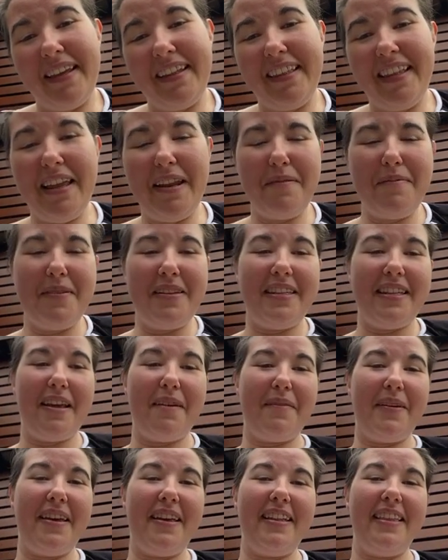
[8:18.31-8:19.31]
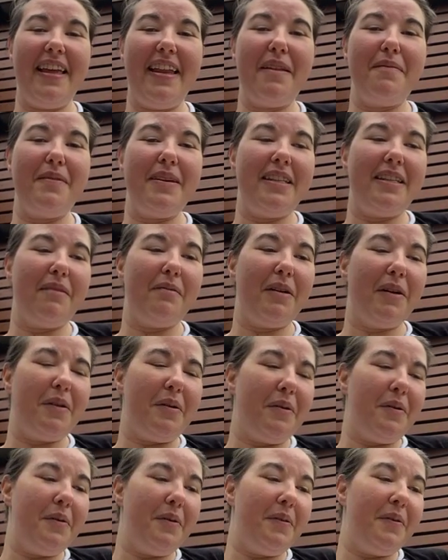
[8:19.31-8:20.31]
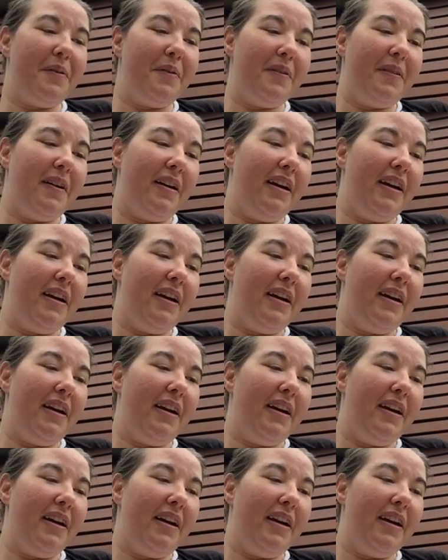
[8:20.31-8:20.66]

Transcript: Let it be someone cool.